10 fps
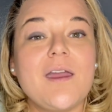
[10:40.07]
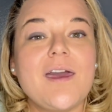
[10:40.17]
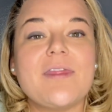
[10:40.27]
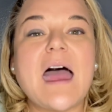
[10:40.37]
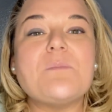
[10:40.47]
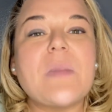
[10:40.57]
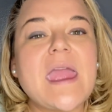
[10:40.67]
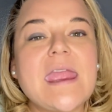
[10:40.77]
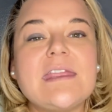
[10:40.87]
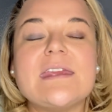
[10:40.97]
that
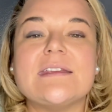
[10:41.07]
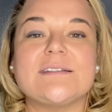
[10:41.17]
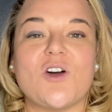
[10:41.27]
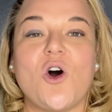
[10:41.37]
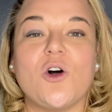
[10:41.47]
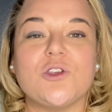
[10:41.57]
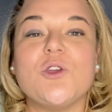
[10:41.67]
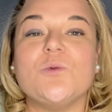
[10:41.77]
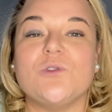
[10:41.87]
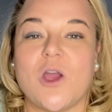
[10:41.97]
pain is all
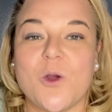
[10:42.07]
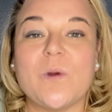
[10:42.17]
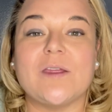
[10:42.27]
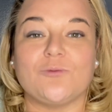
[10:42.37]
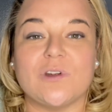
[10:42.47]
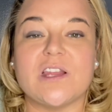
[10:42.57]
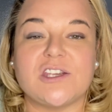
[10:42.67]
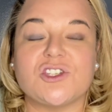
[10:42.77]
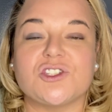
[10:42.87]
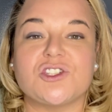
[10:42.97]
you know in
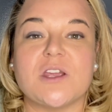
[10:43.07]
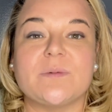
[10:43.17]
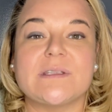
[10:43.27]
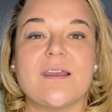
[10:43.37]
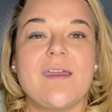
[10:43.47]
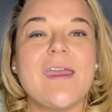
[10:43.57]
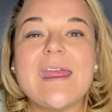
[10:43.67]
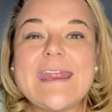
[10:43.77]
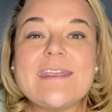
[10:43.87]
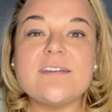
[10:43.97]
relationships,
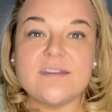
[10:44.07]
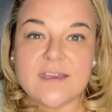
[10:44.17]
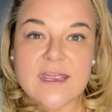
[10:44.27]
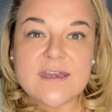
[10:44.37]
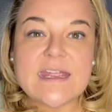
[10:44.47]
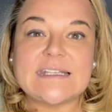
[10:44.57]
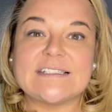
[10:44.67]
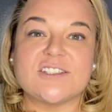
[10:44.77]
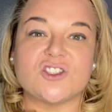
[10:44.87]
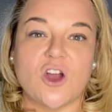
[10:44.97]
and it can get
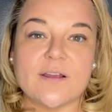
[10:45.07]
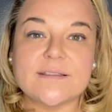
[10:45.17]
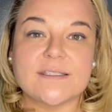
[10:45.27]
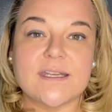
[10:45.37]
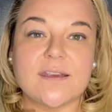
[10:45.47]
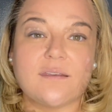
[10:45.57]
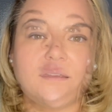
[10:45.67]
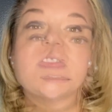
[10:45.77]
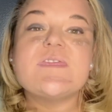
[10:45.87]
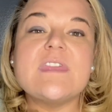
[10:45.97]
exhausting.
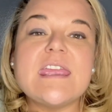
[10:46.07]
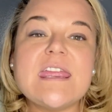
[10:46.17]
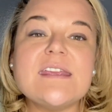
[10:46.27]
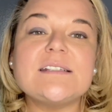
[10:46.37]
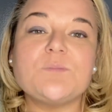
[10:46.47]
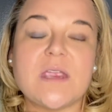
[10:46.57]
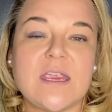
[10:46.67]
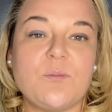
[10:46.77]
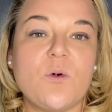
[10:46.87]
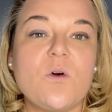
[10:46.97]
But these
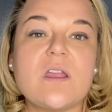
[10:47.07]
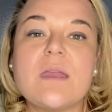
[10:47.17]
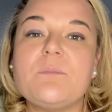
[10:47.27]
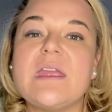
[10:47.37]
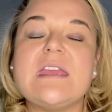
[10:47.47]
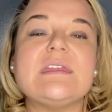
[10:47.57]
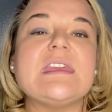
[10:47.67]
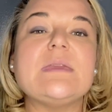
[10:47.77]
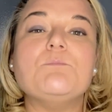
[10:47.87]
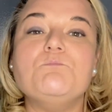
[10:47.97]
people can be
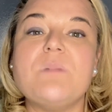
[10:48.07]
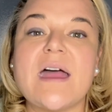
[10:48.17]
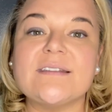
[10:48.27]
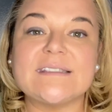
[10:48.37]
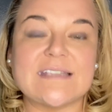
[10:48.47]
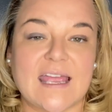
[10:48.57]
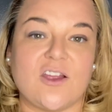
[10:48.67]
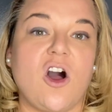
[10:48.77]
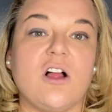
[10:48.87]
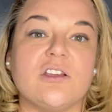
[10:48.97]
the best
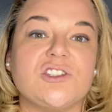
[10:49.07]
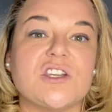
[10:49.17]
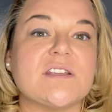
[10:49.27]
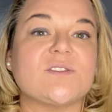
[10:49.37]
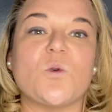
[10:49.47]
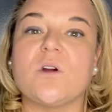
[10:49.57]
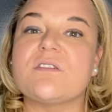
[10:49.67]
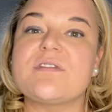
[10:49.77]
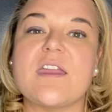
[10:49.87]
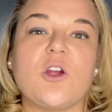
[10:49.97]
psychologists or
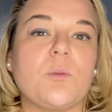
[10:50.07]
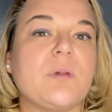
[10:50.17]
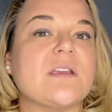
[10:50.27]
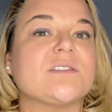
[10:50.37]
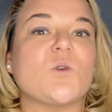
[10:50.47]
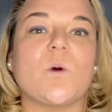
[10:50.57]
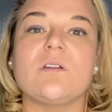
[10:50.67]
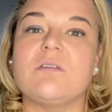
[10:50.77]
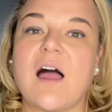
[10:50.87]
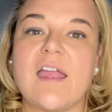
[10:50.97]
therapists
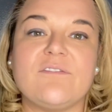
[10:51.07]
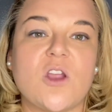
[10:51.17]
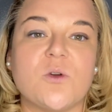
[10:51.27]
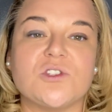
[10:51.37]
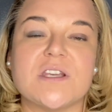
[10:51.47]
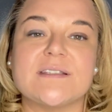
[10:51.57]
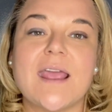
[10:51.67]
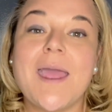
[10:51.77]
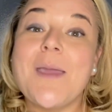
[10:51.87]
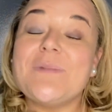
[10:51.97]
or life coaches
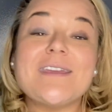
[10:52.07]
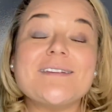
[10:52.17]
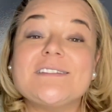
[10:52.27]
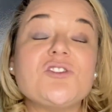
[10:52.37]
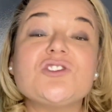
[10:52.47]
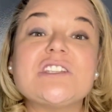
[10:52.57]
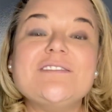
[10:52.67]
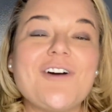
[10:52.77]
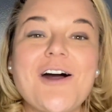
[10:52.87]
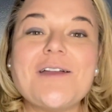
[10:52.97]
because there's
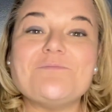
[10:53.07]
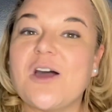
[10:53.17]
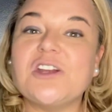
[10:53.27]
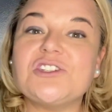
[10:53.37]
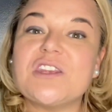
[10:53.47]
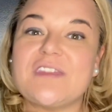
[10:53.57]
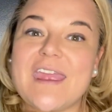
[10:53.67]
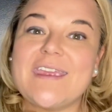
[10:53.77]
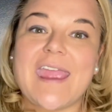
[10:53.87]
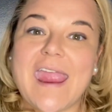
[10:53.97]
not much that
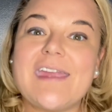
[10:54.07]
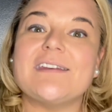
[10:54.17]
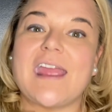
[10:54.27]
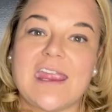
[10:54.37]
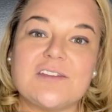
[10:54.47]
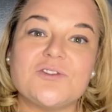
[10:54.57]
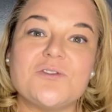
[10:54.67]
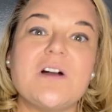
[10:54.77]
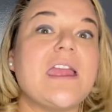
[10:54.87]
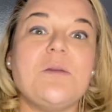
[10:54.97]
they can't
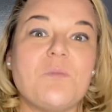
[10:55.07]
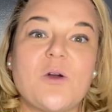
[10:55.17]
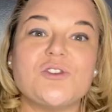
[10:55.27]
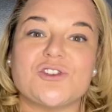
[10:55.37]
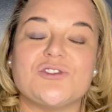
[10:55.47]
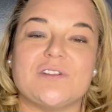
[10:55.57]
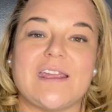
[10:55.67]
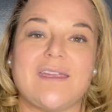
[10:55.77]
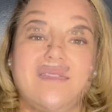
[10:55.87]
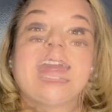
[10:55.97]
handle
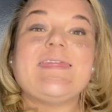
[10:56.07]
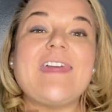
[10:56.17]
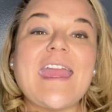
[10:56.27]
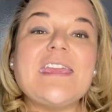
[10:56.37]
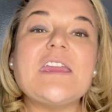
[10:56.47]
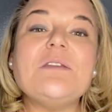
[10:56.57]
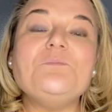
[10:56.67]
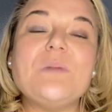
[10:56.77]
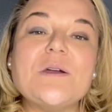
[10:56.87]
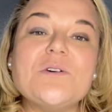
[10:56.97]
emotionally. They can
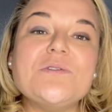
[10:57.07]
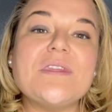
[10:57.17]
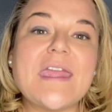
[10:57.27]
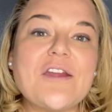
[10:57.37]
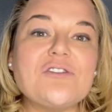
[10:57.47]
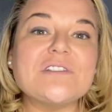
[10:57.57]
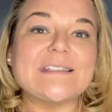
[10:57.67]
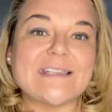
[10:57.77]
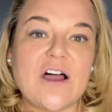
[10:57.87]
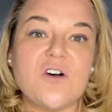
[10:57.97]
build
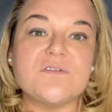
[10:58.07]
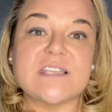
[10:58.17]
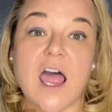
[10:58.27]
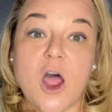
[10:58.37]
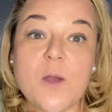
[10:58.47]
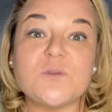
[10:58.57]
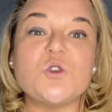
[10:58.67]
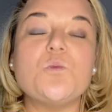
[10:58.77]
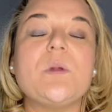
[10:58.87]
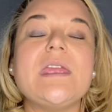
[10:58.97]
themselves up
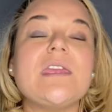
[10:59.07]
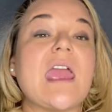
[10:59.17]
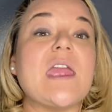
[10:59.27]
to being a